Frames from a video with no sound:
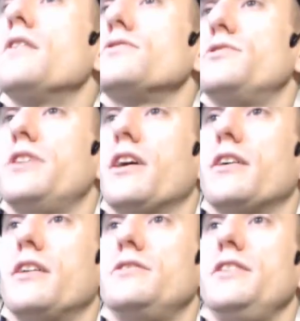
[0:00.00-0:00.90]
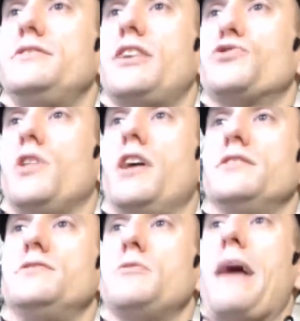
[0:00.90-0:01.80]
So you're saying it kind of
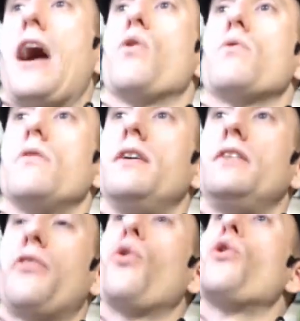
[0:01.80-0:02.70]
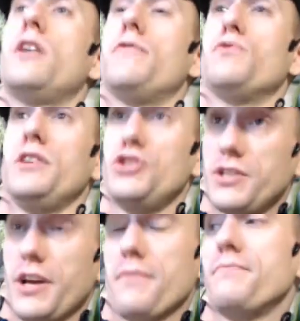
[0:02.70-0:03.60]
decentralizes the power and authority absolutely. of religion.